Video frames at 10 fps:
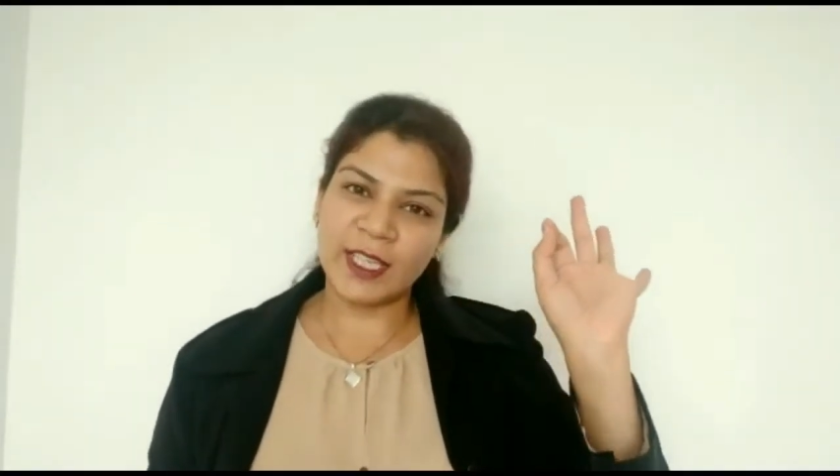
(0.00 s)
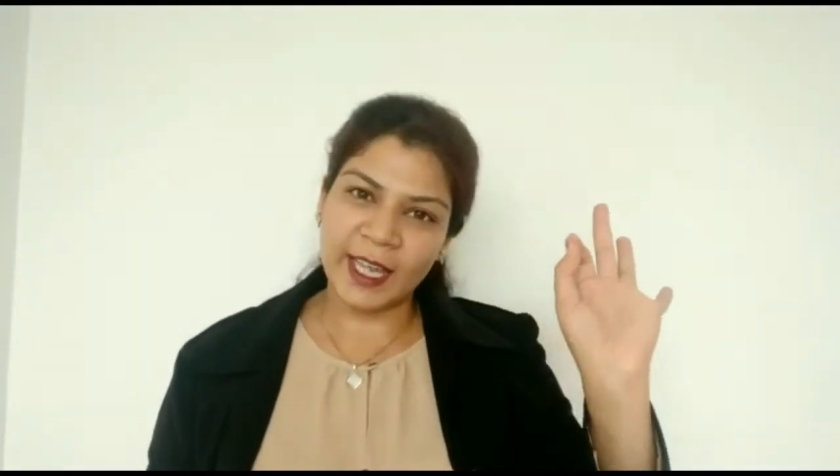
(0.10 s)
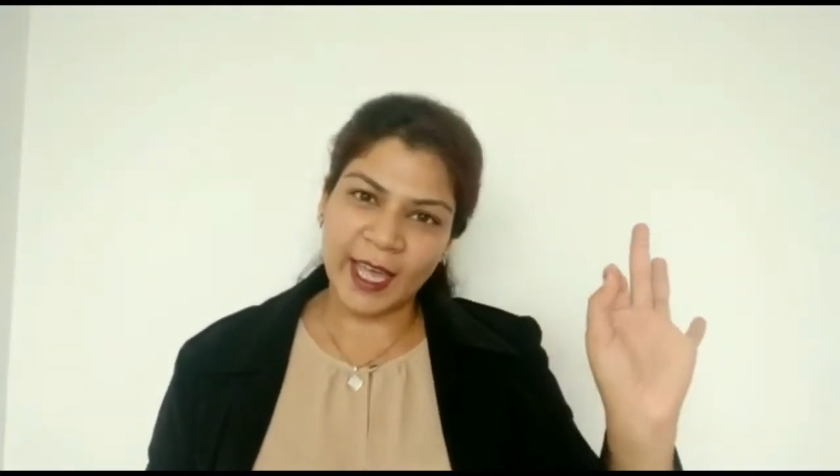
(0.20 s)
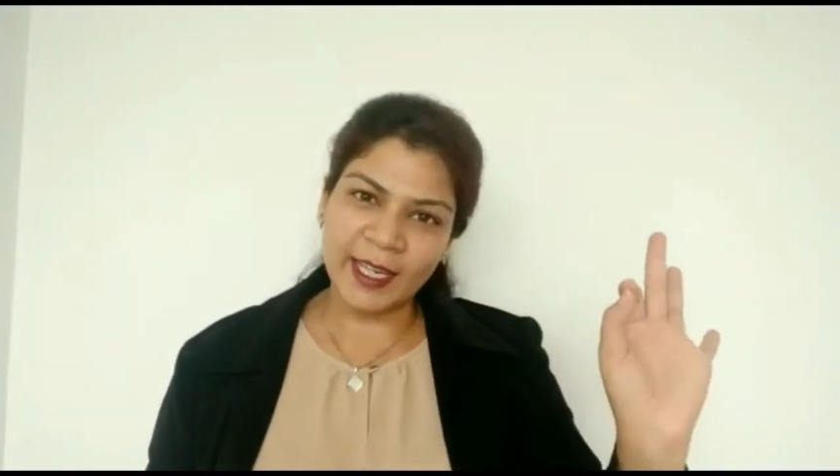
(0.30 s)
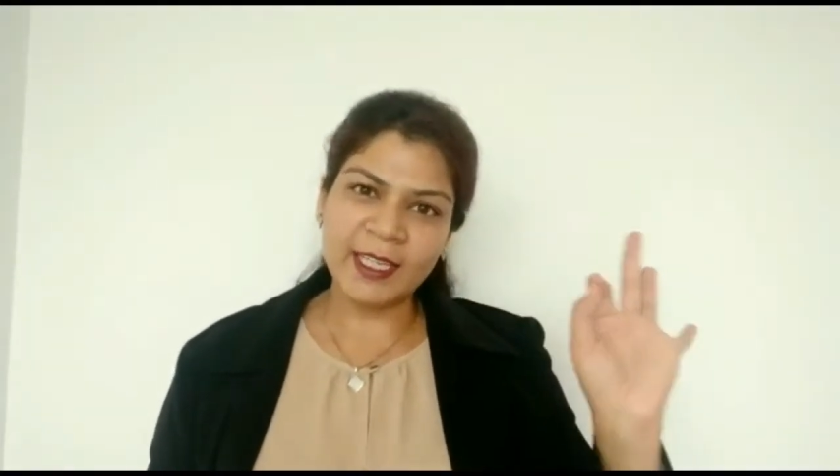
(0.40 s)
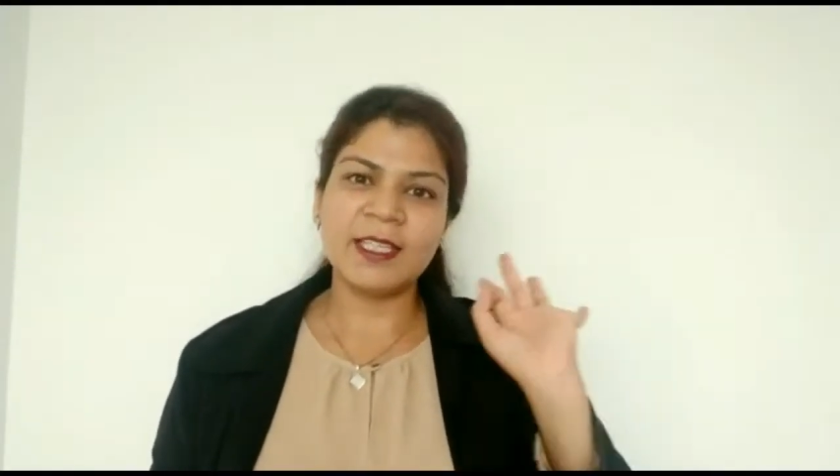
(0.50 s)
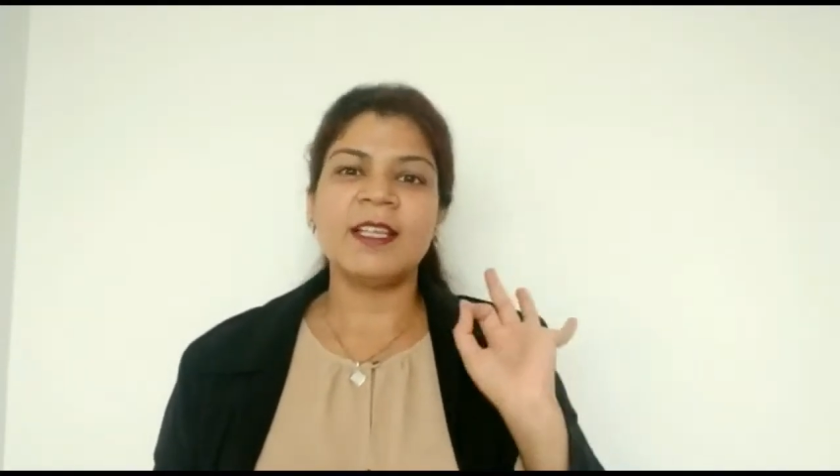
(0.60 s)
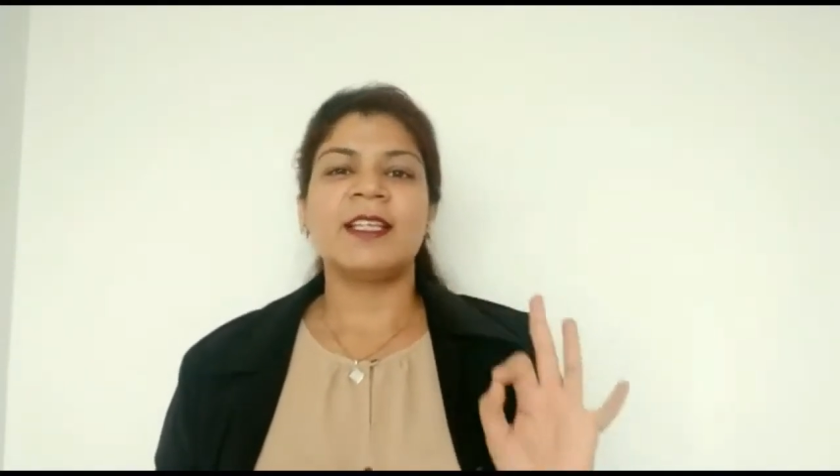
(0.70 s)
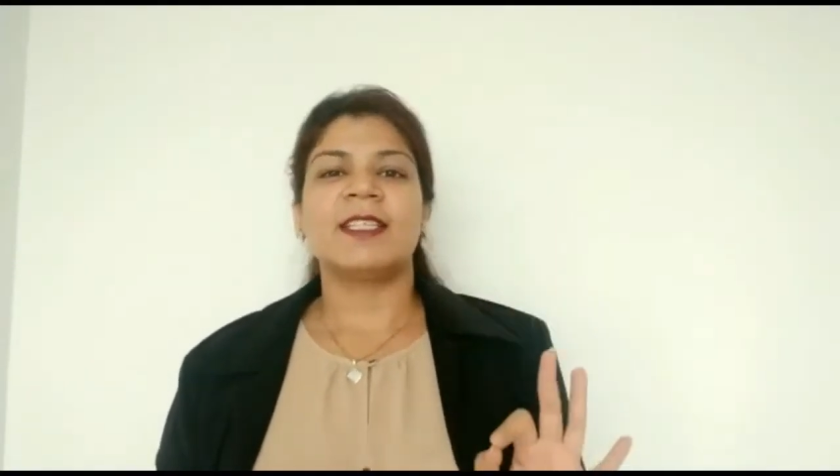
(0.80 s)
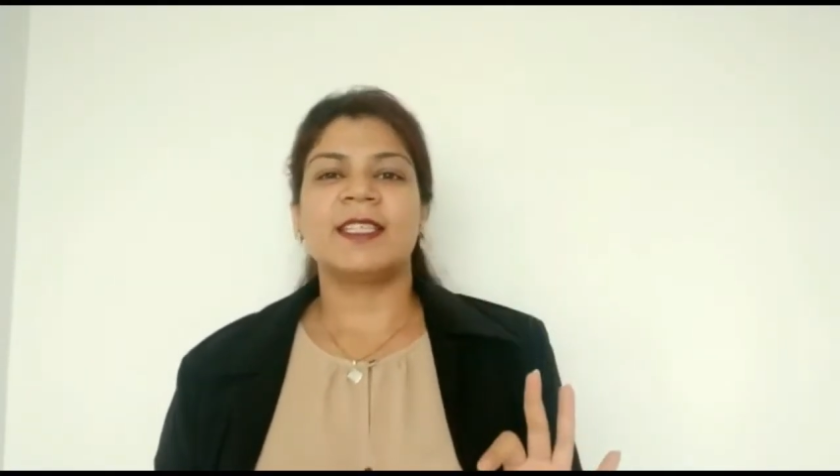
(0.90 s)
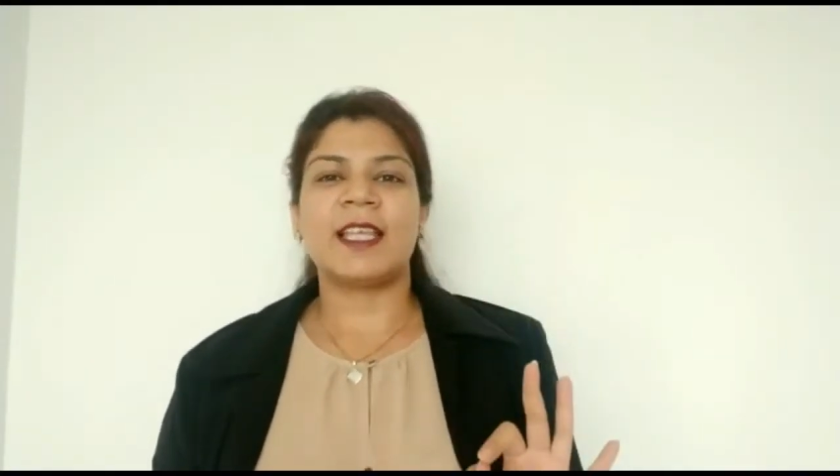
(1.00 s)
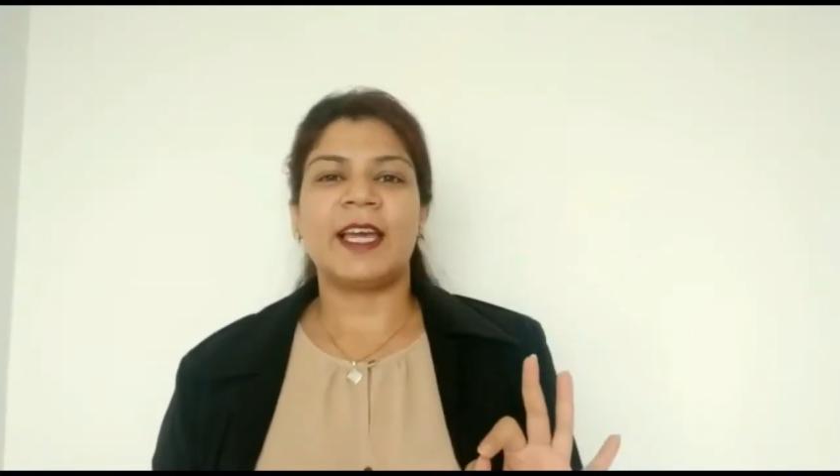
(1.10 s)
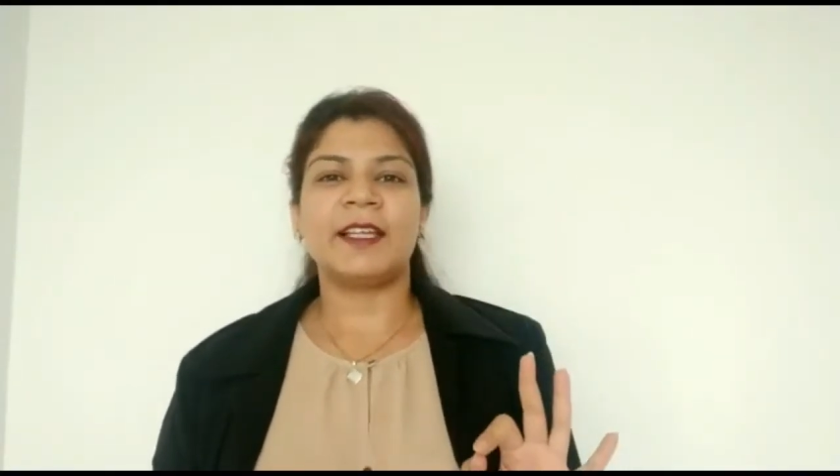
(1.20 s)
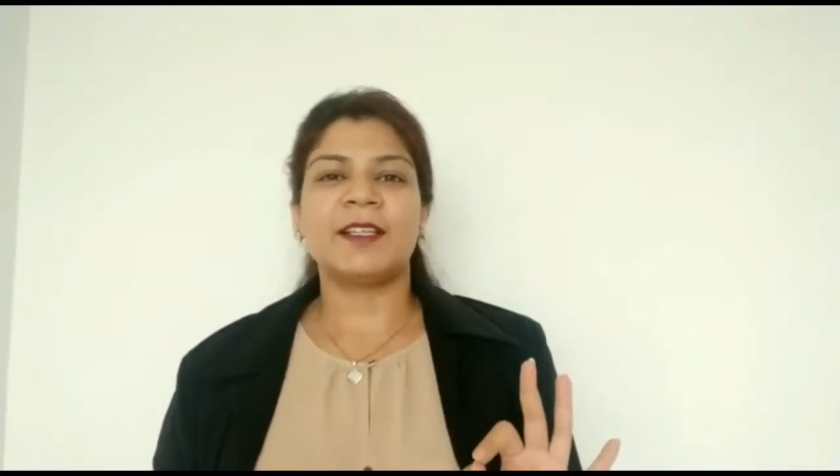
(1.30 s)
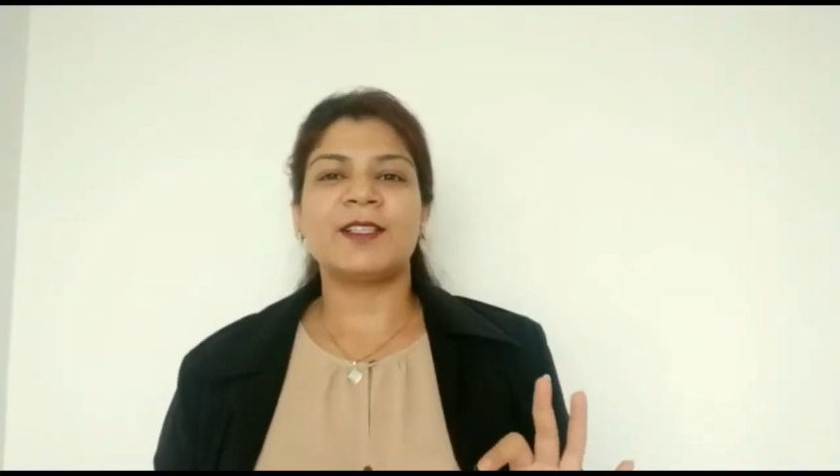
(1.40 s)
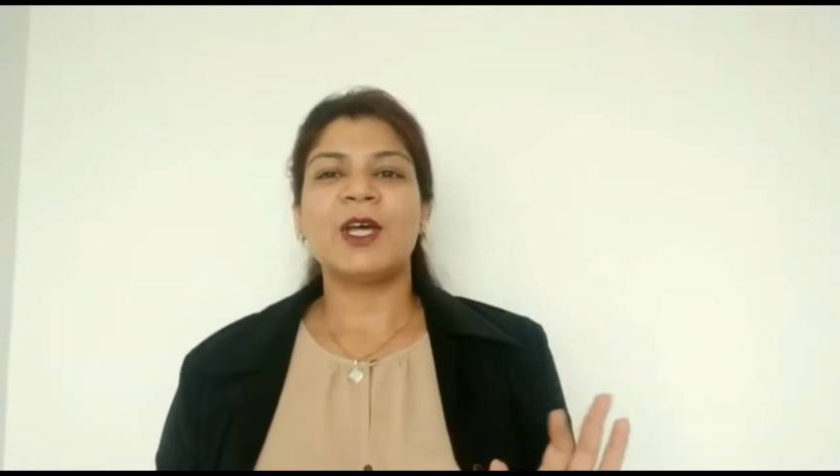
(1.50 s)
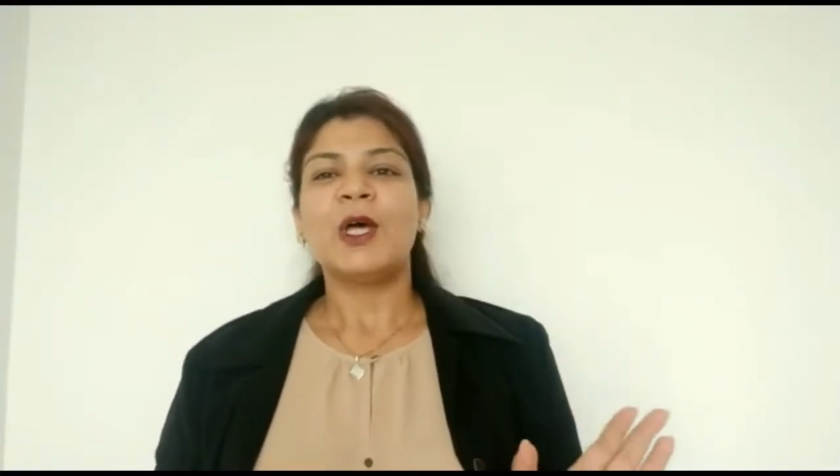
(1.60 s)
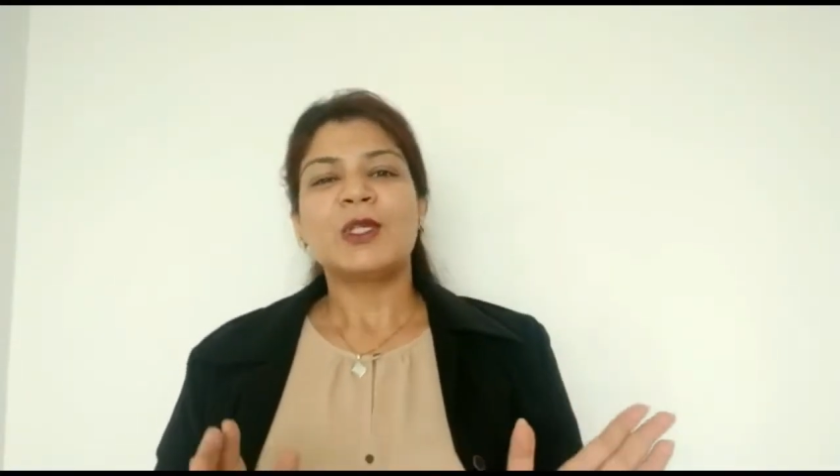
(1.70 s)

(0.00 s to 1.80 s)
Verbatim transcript: again silent.